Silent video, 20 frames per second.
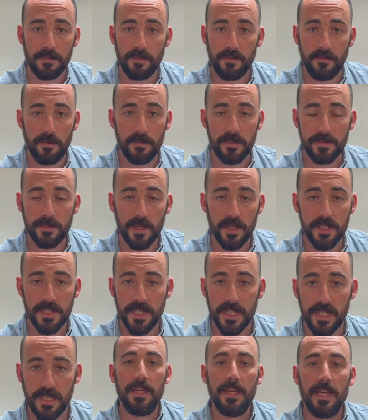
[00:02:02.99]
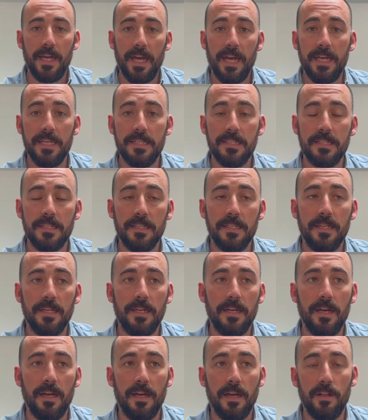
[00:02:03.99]
performance marketing, and
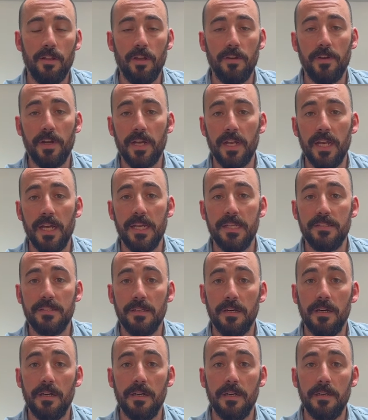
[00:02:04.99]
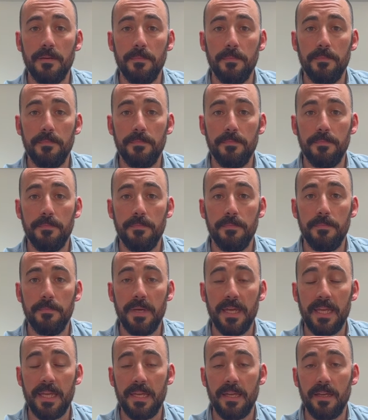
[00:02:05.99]
a lot of our clients are
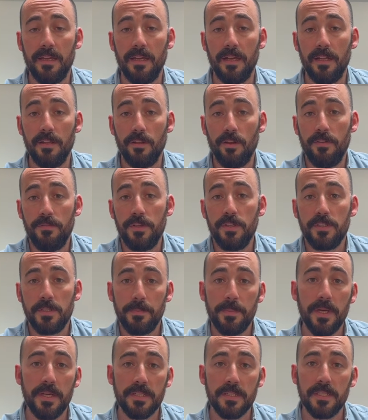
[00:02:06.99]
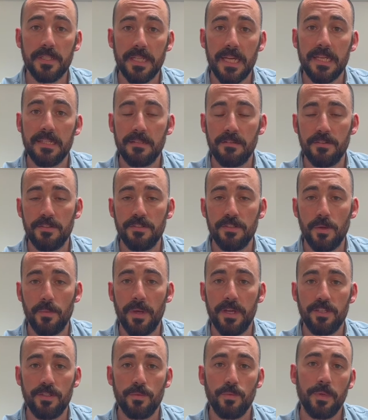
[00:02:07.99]
making a lot of use of personal data, and so
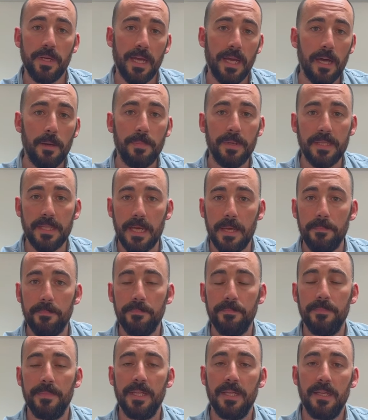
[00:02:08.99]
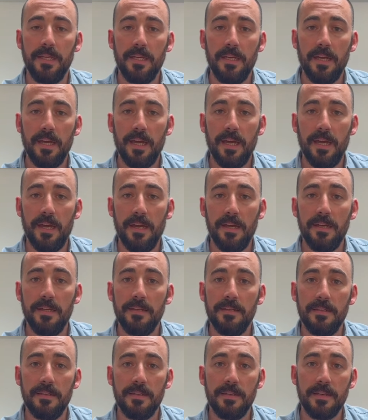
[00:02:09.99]
we're helping them
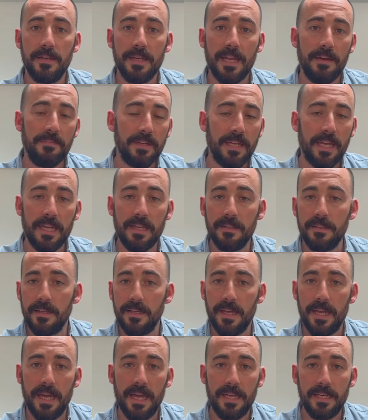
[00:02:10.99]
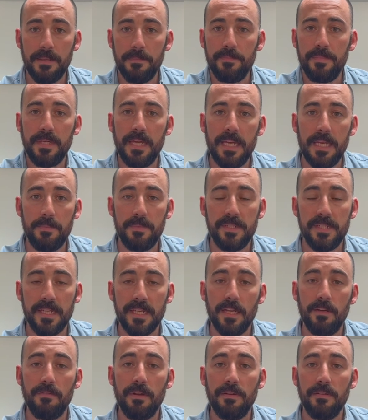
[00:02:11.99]
navigate any
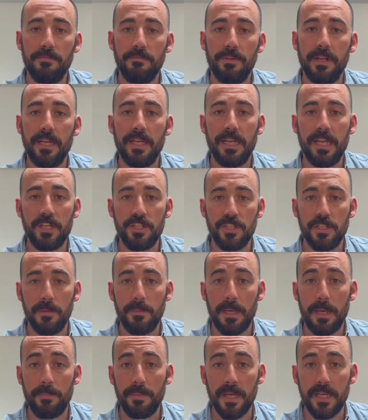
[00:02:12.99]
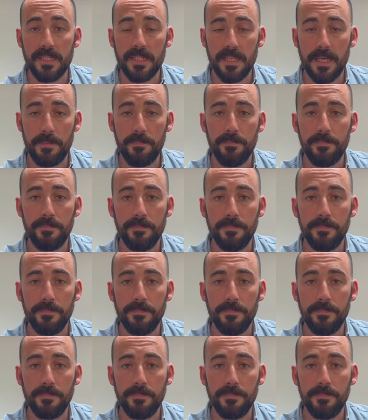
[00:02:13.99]
particular regulation that may apply to them,